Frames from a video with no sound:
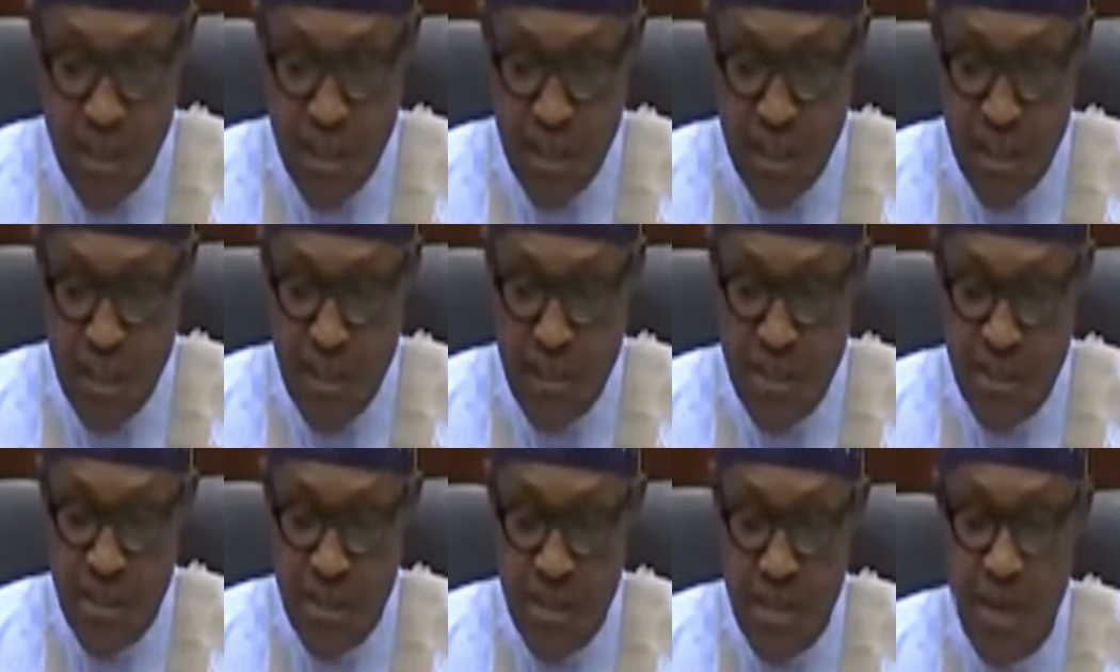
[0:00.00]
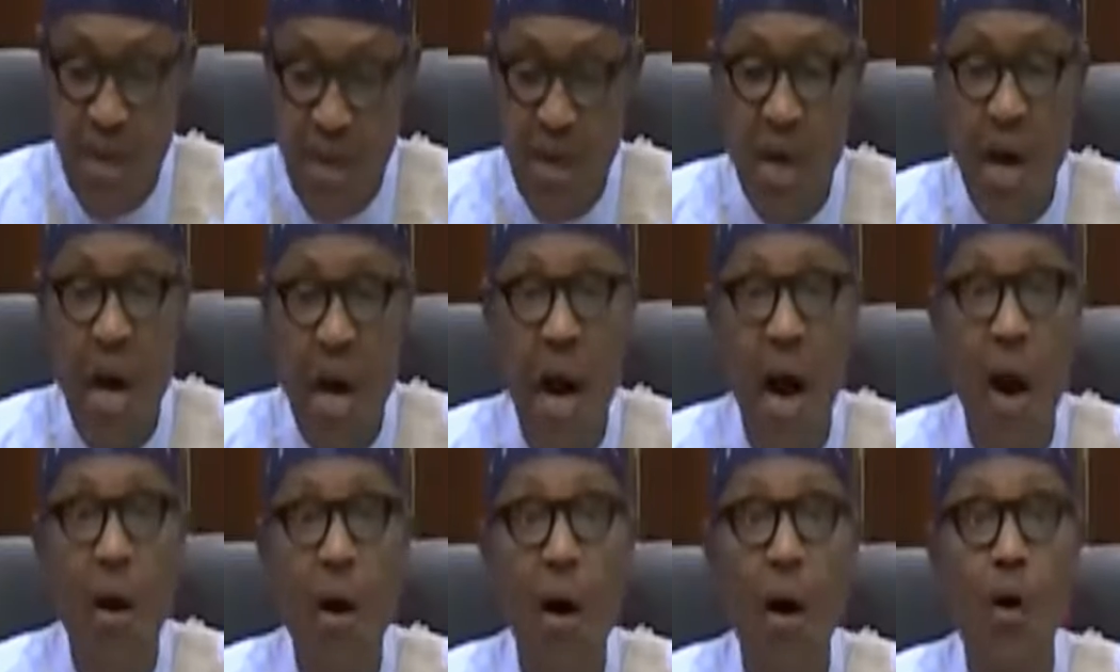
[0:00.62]
increase
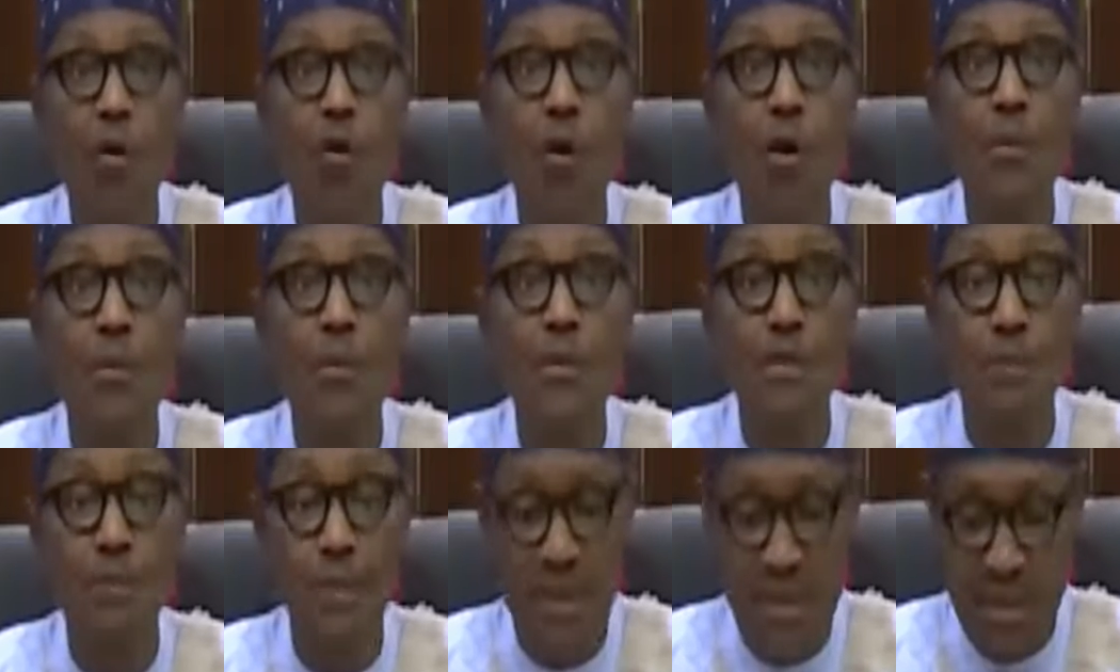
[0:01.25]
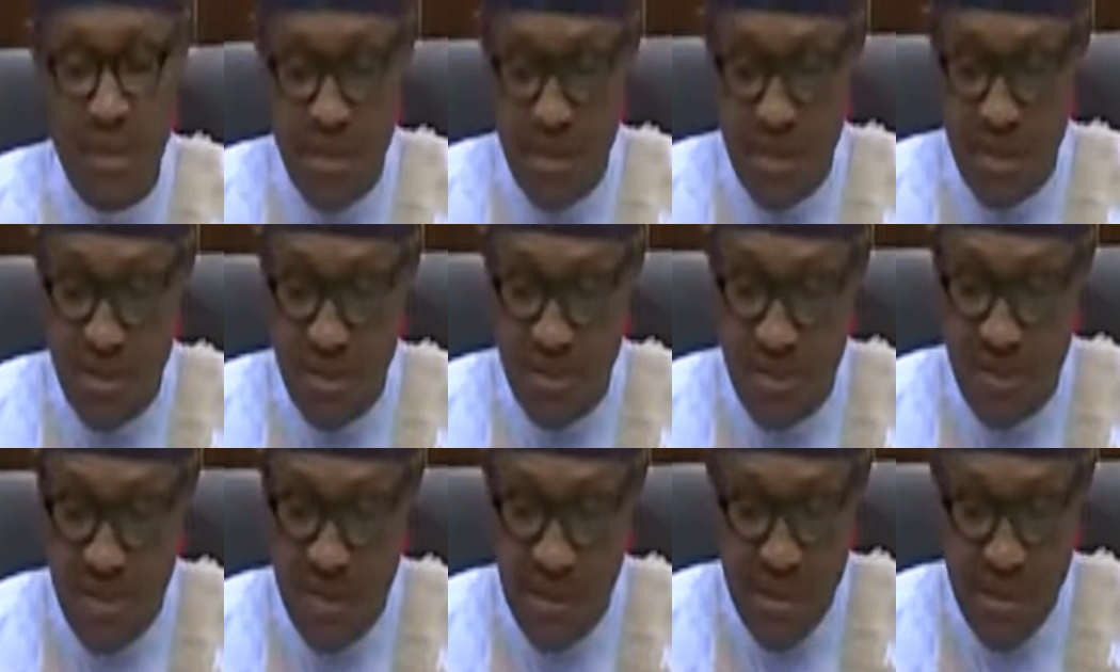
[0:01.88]
our commitment,